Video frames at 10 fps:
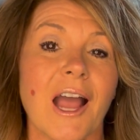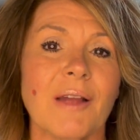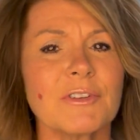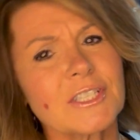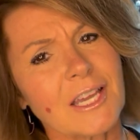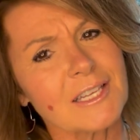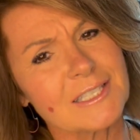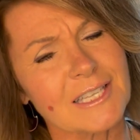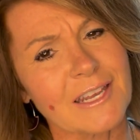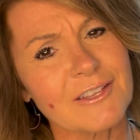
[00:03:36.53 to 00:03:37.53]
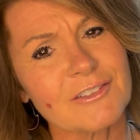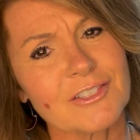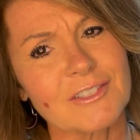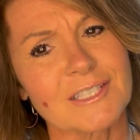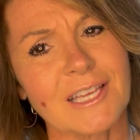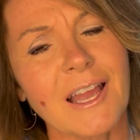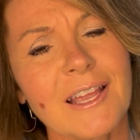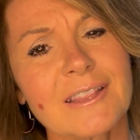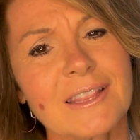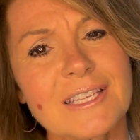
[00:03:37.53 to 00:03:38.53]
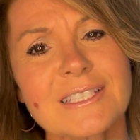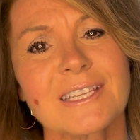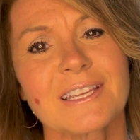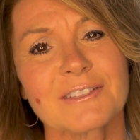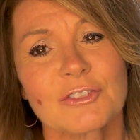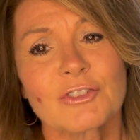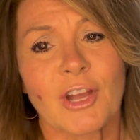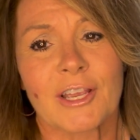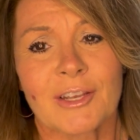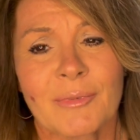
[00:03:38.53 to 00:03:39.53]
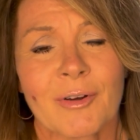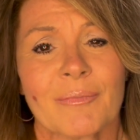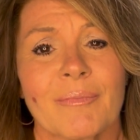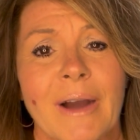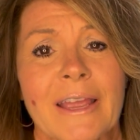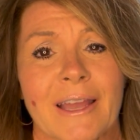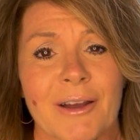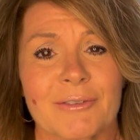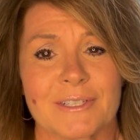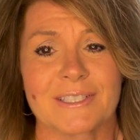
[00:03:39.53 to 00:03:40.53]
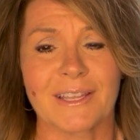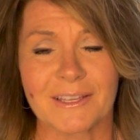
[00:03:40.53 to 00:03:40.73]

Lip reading: I'm just kind of standing there to the side listening, because they're talking about my house,